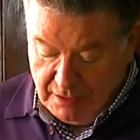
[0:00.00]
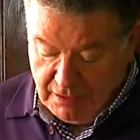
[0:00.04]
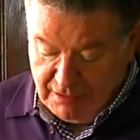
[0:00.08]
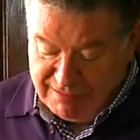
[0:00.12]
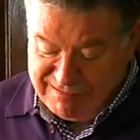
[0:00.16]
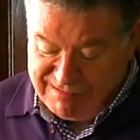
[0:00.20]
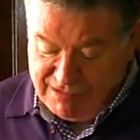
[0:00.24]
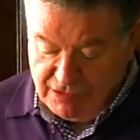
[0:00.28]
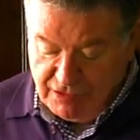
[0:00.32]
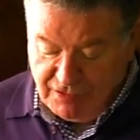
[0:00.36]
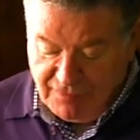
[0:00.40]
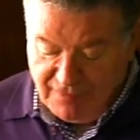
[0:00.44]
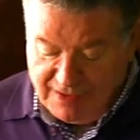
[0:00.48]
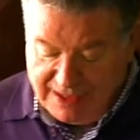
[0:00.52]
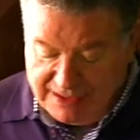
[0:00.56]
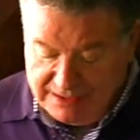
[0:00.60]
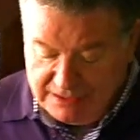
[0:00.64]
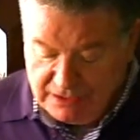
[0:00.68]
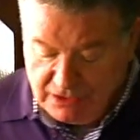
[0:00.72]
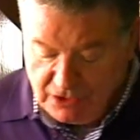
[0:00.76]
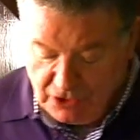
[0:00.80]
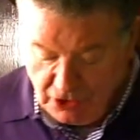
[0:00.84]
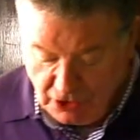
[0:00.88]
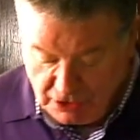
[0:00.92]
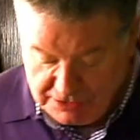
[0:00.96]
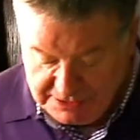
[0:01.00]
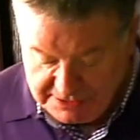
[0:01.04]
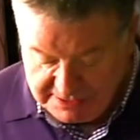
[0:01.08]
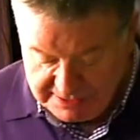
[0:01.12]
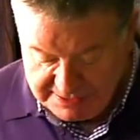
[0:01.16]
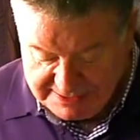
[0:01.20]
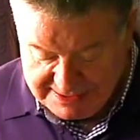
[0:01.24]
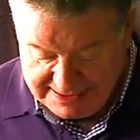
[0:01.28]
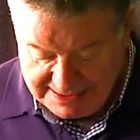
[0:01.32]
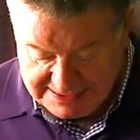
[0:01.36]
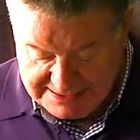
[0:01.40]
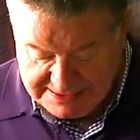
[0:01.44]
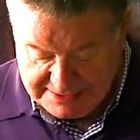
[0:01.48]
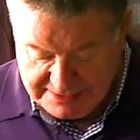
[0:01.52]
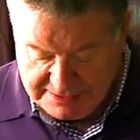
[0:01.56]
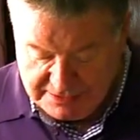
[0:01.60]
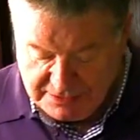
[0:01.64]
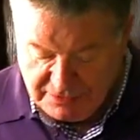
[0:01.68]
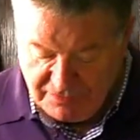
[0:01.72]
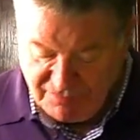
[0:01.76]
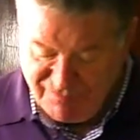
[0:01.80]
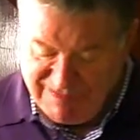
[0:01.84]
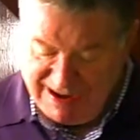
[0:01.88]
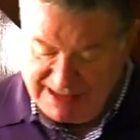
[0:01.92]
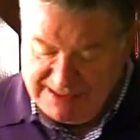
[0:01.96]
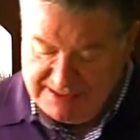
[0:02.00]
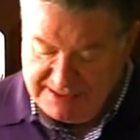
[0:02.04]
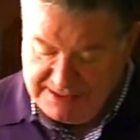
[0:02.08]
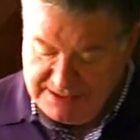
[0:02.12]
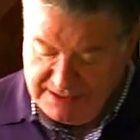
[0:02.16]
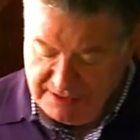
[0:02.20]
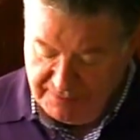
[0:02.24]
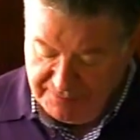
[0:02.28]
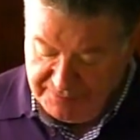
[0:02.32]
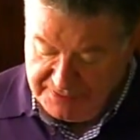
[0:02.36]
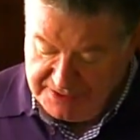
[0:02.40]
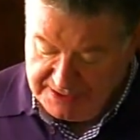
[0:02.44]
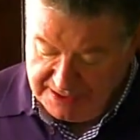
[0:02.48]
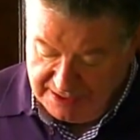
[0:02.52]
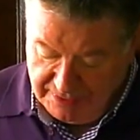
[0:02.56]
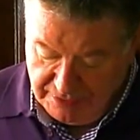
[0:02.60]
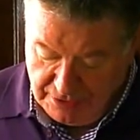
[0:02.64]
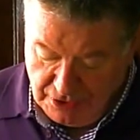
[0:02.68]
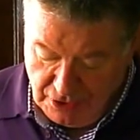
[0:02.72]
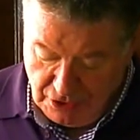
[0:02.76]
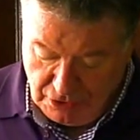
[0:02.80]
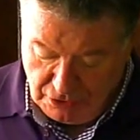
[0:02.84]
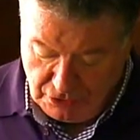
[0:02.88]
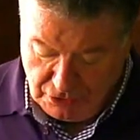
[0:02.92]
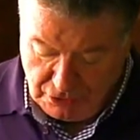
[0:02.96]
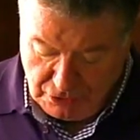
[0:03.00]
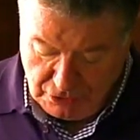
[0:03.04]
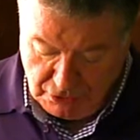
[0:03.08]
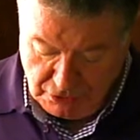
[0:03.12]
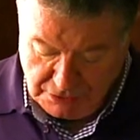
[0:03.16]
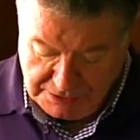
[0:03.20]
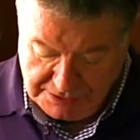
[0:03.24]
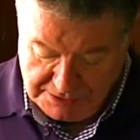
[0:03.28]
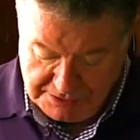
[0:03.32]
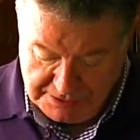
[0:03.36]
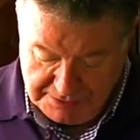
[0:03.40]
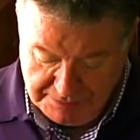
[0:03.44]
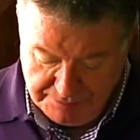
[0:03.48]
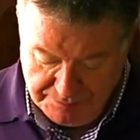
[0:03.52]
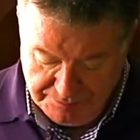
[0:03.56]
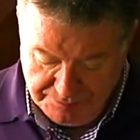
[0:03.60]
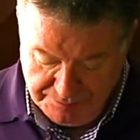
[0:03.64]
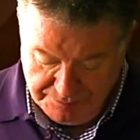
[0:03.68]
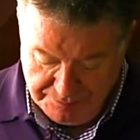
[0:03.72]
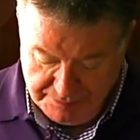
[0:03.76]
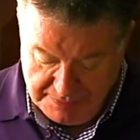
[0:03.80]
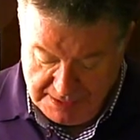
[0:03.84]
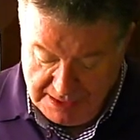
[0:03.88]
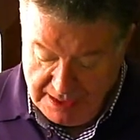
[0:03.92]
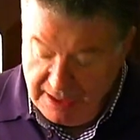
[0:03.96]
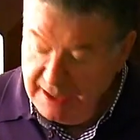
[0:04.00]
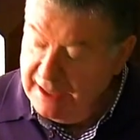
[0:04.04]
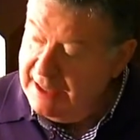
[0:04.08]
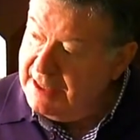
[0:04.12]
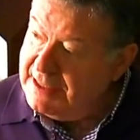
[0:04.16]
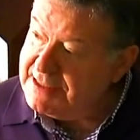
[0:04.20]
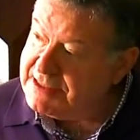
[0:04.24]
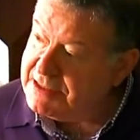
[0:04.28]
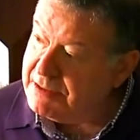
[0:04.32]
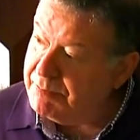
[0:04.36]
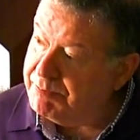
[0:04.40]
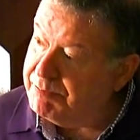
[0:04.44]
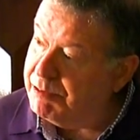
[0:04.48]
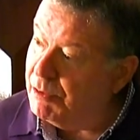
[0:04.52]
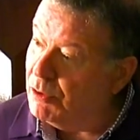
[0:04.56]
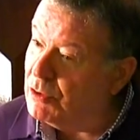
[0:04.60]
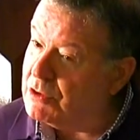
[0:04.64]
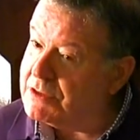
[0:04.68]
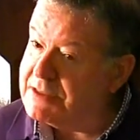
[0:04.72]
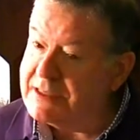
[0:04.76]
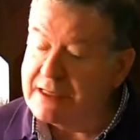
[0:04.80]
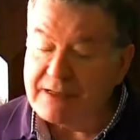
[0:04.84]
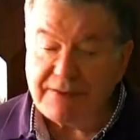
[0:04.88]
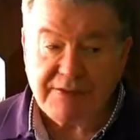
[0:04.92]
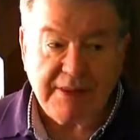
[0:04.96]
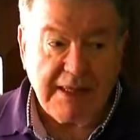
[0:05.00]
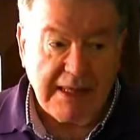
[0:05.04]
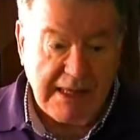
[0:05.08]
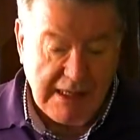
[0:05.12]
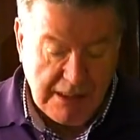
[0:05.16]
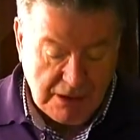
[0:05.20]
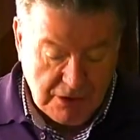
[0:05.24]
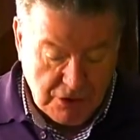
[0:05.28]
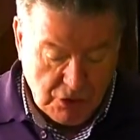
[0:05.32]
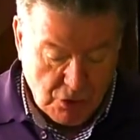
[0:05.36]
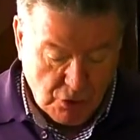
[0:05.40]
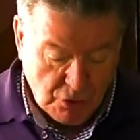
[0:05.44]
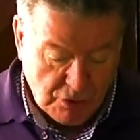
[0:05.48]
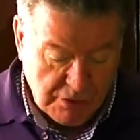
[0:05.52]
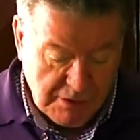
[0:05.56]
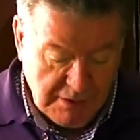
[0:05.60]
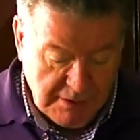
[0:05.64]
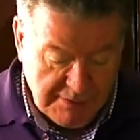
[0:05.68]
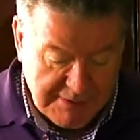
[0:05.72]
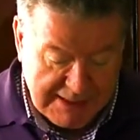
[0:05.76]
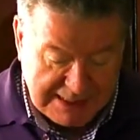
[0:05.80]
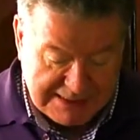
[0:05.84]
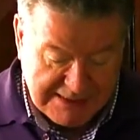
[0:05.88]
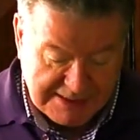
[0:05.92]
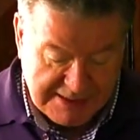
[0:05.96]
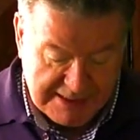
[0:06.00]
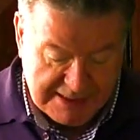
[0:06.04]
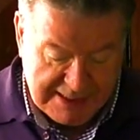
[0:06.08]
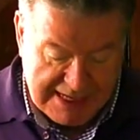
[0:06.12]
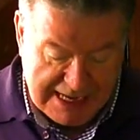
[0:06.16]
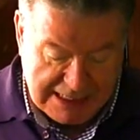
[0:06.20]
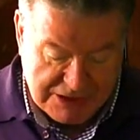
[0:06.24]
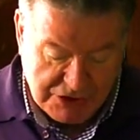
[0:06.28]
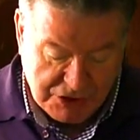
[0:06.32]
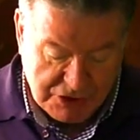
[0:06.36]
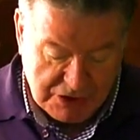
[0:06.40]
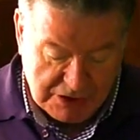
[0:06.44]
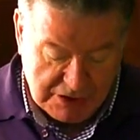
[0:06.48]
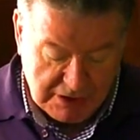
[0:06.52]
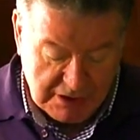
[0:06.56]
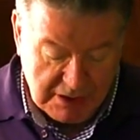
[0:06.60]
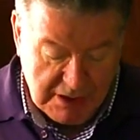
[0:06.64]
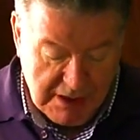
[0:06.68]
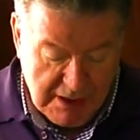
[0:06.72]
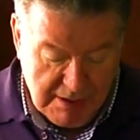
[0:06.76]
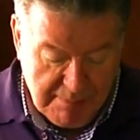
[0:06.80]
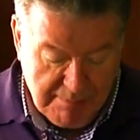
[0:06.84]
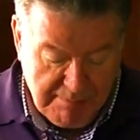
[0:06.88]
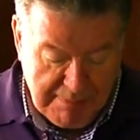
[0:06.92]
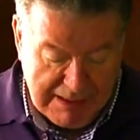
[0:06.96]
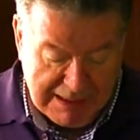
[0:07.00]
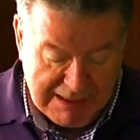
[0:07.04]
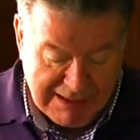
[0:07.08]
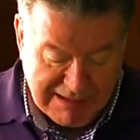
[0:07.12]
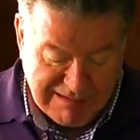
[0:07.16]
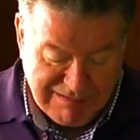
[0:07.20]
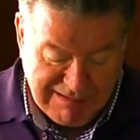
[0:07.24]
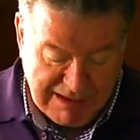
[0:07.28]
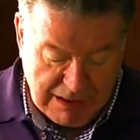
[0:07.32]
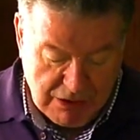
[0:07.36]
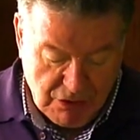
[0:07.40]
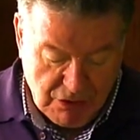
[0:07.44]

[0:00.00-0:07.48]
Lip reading: Gruenwald lost dozens of relatives in the Holocaust. He supported the Irgun, that's the national military